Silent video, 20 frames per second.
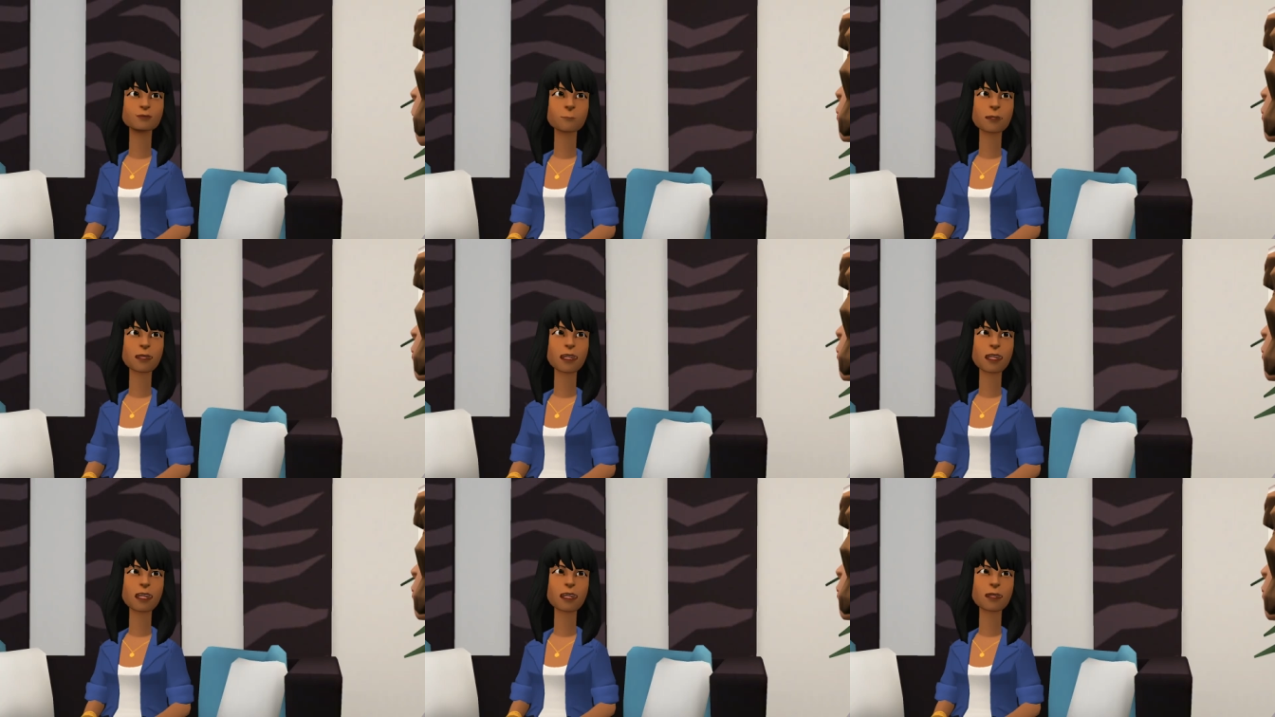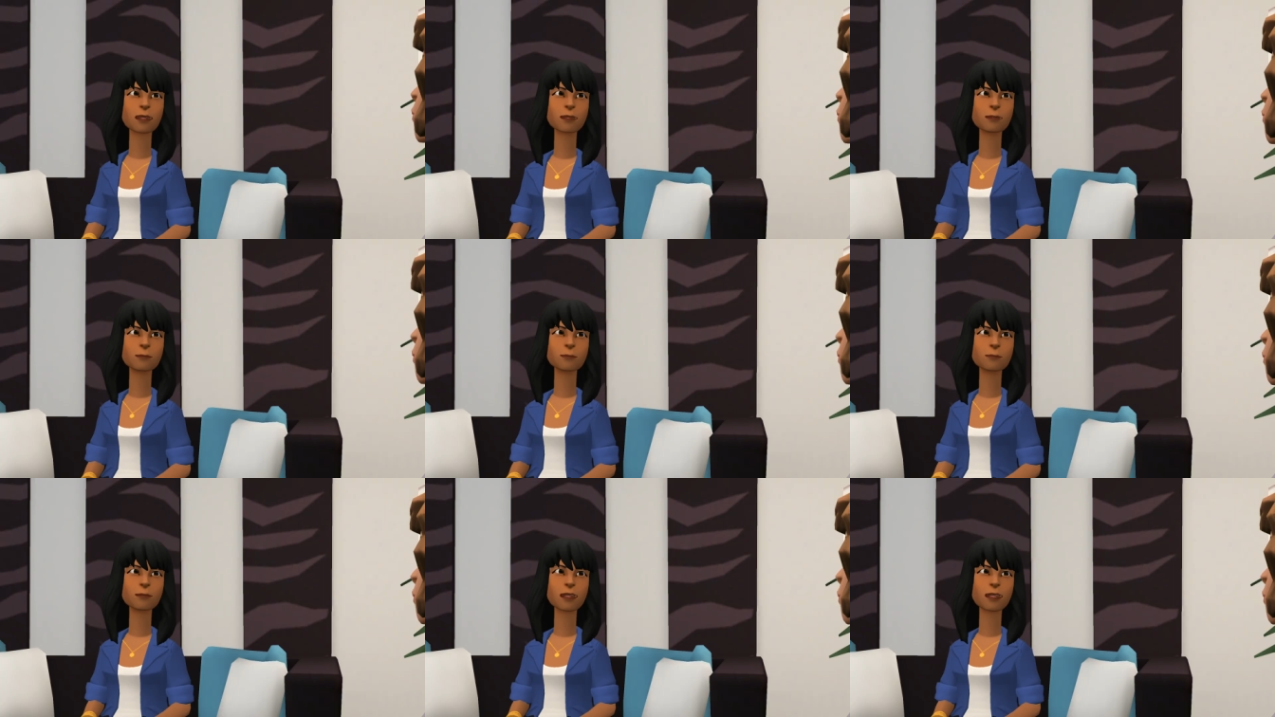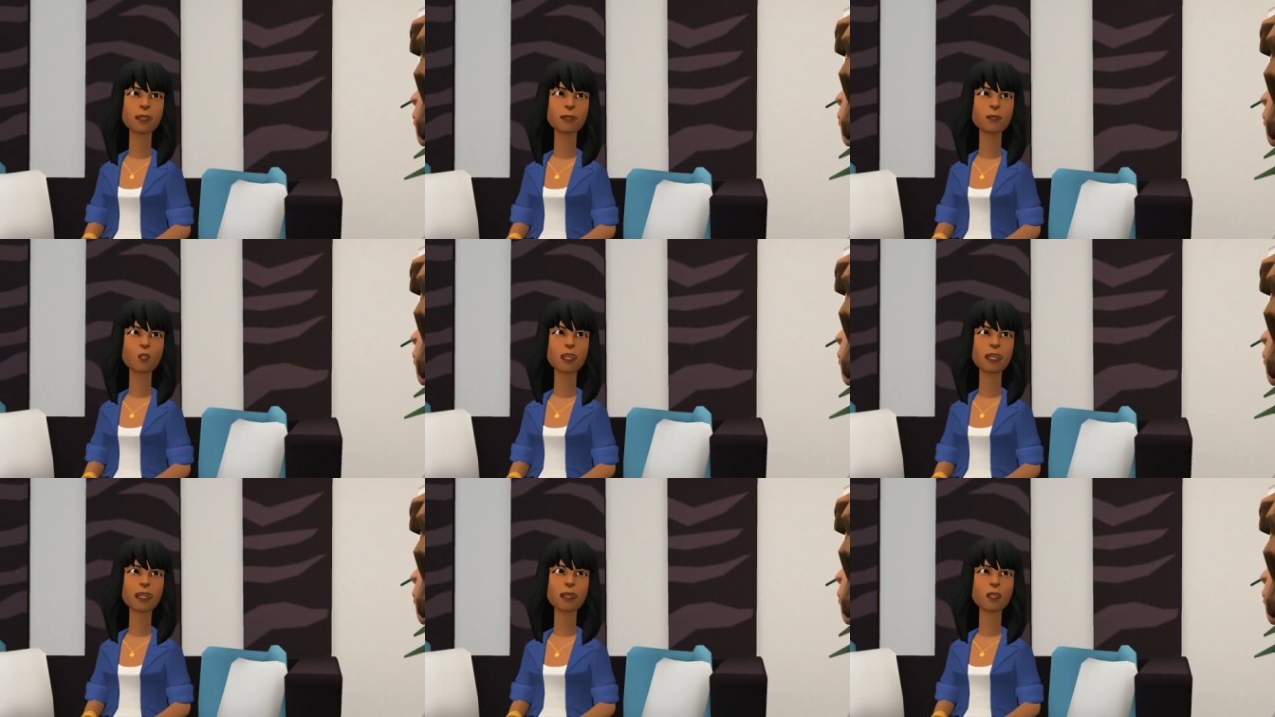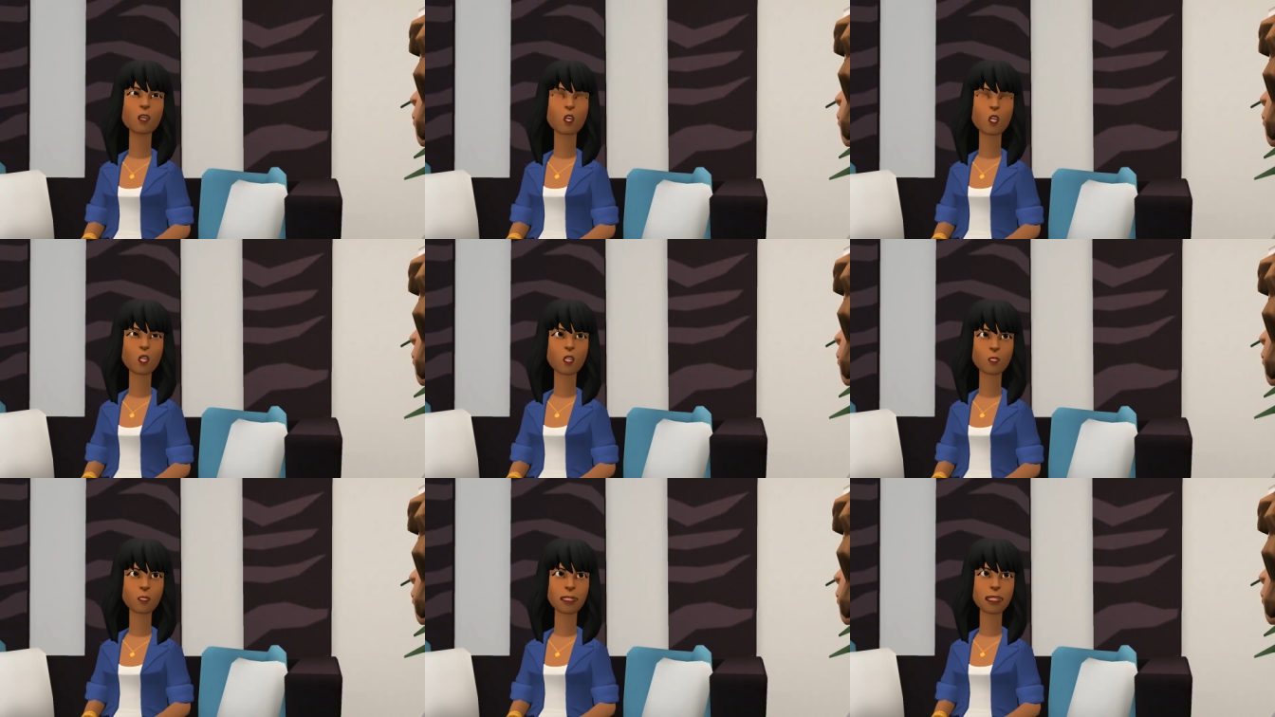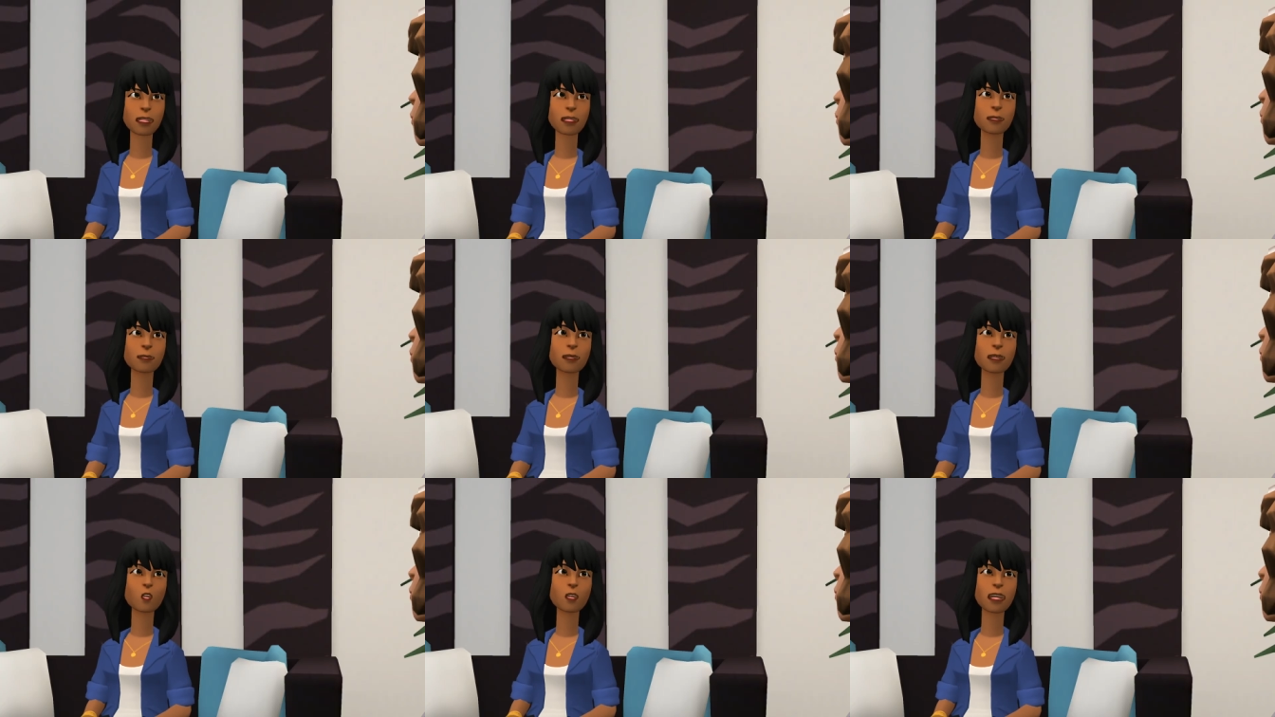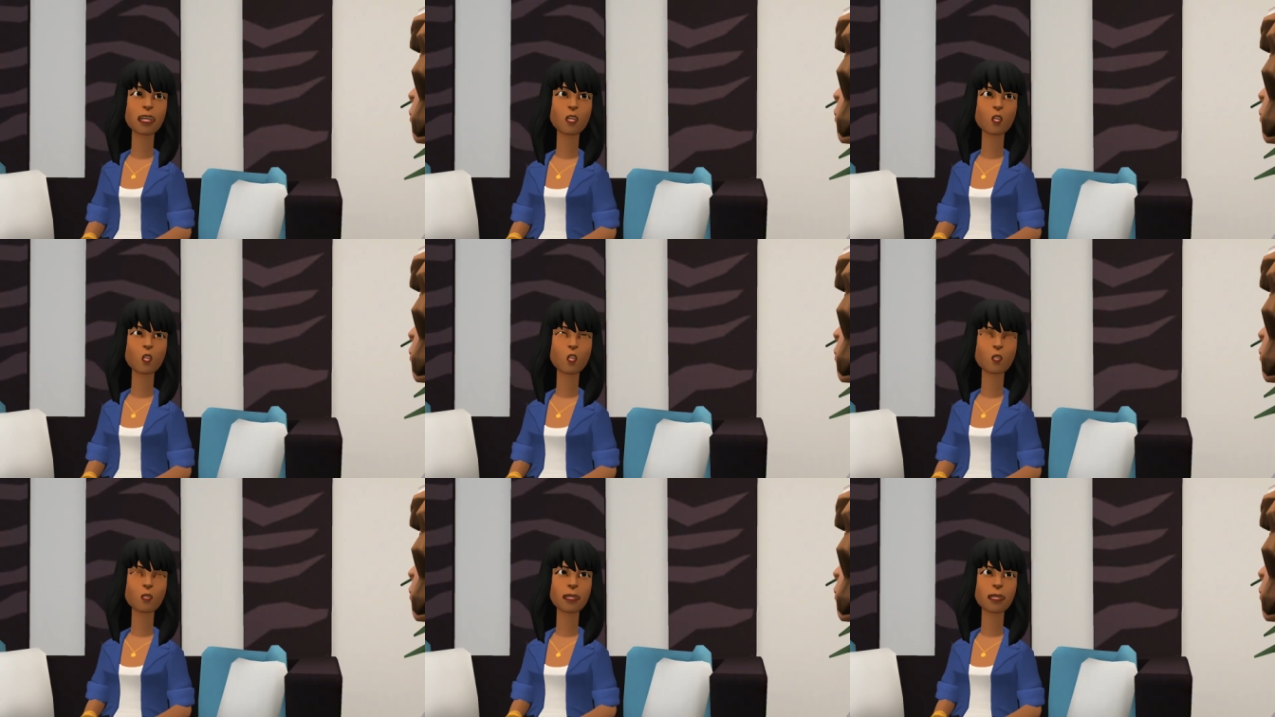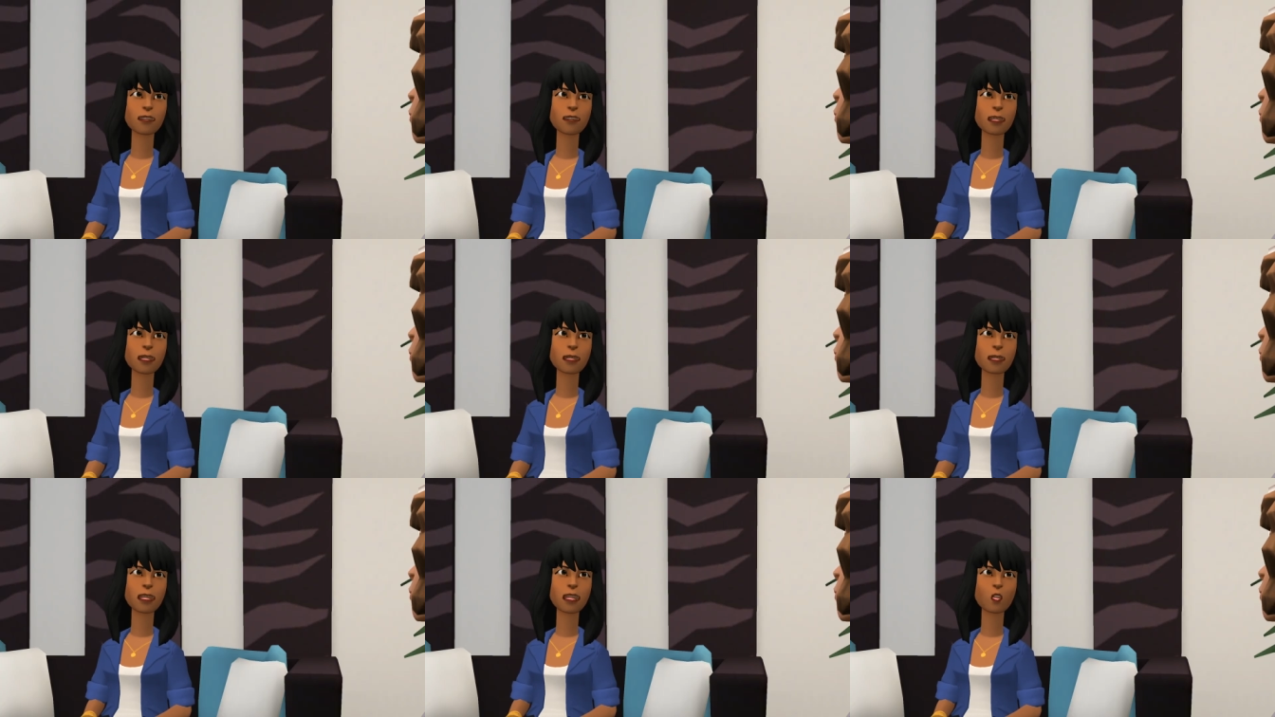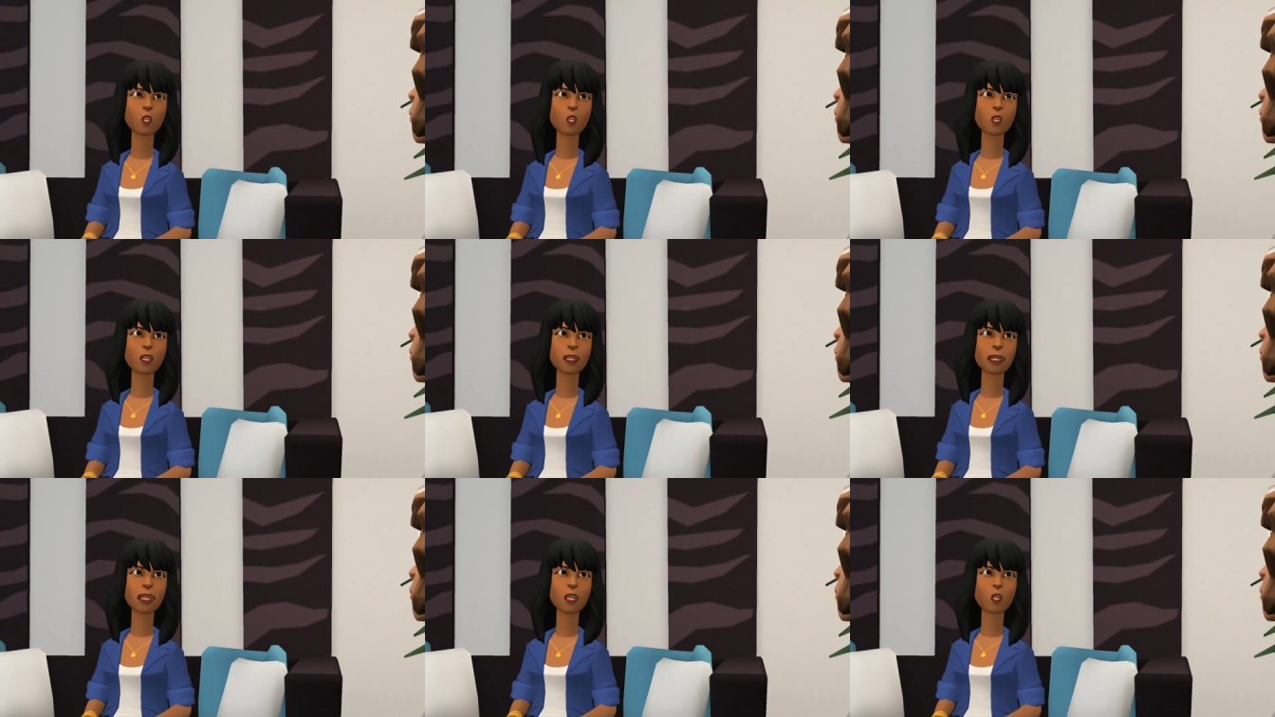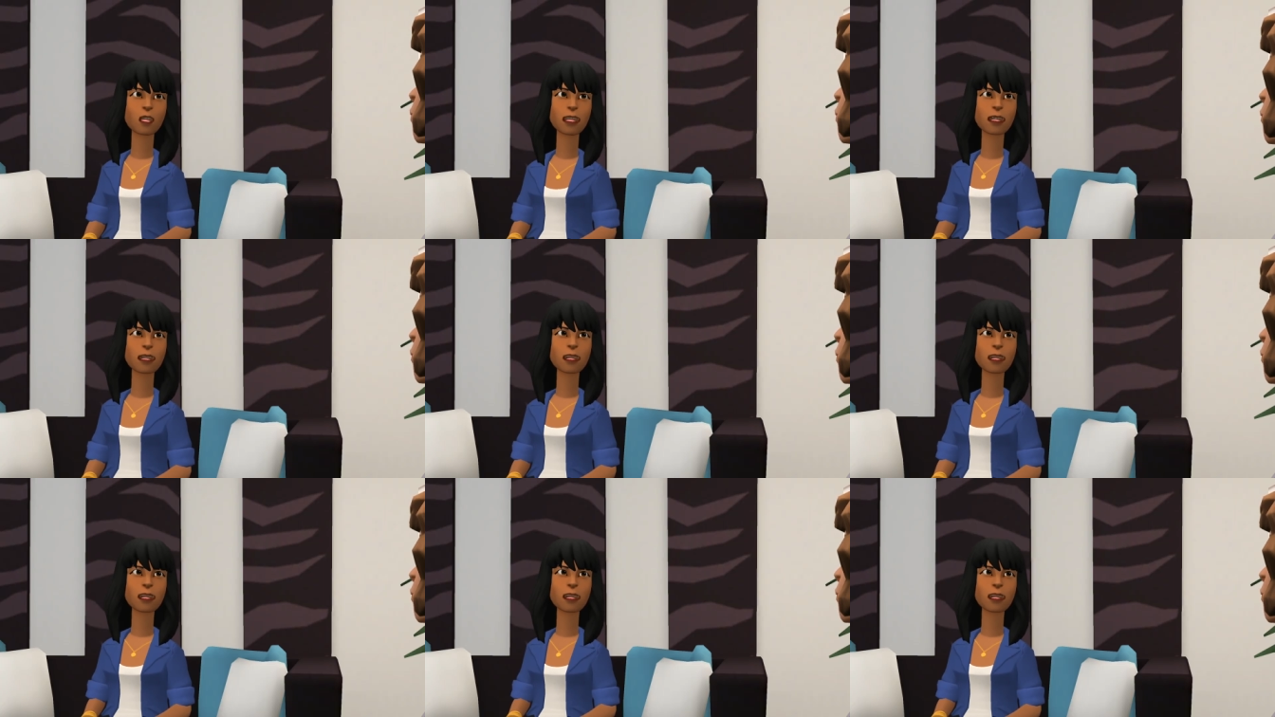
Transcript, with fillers: Yes, that's where God says he will not give his glory to